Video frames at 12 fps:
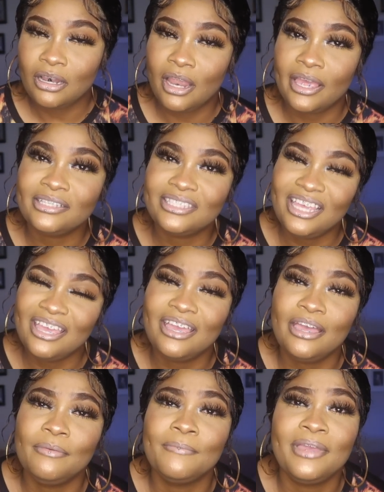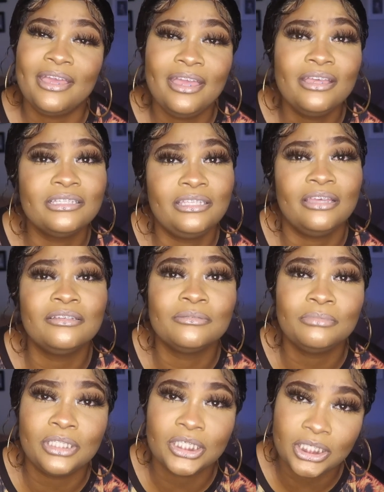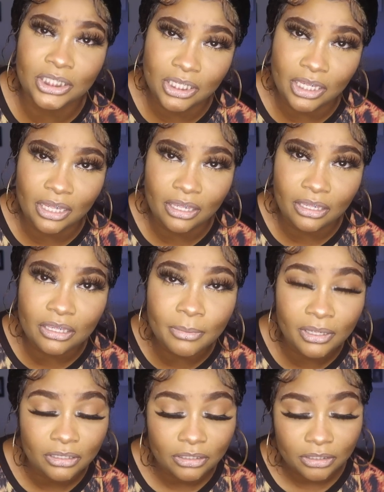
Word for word: Like, dang, I messed up this time.